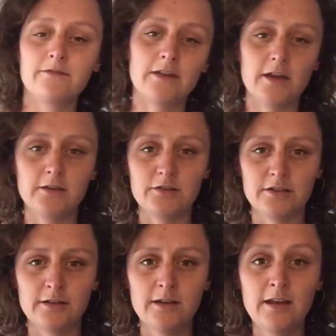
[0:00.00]
the
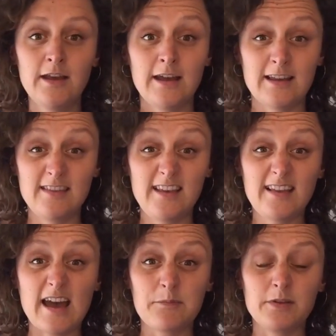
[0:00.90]
ocean. And this
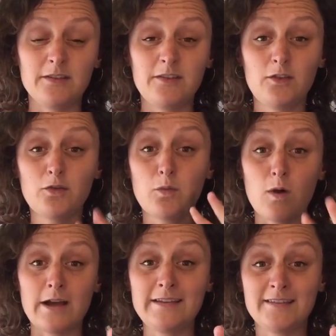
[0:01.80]
happens
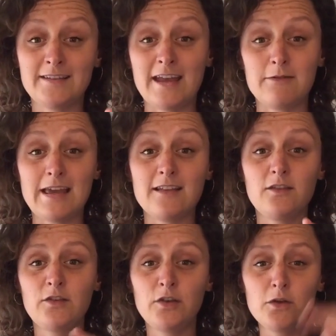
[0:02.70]
twice a day. We
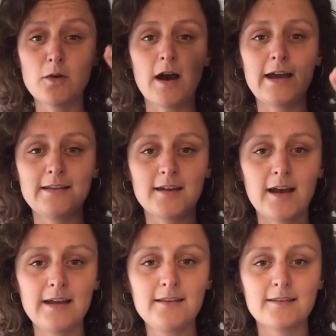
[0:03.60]
get 2 high
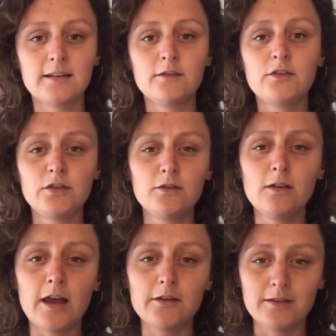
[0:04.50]
tides and 2
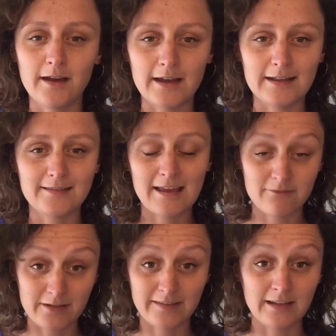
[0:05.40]
low tides
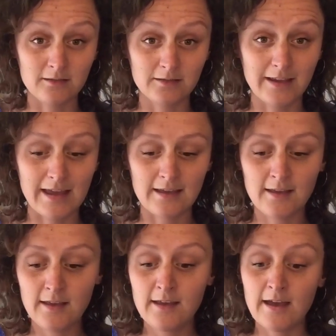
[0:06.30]
every single day.
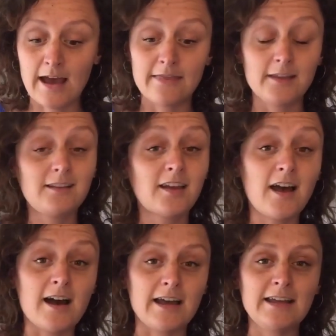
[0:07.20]
And the
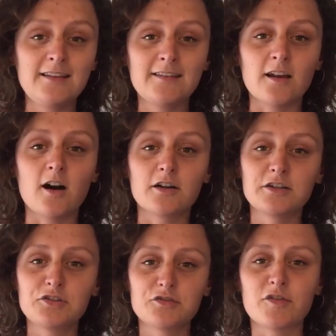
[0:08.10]
tides are
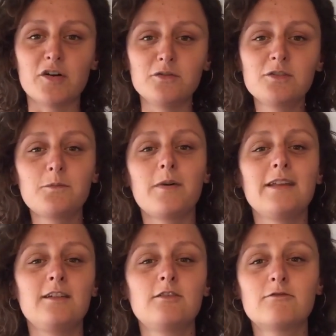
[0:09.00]
controlled by
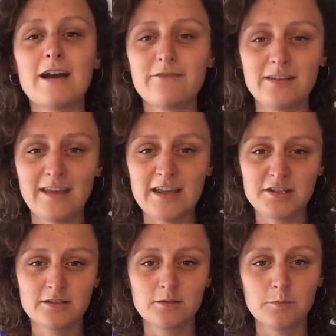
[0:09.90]
the
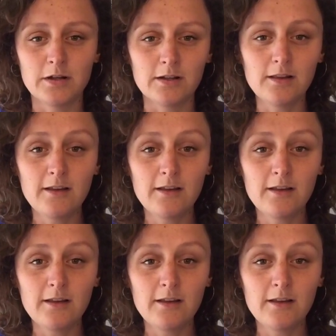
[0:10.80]
gravitational pull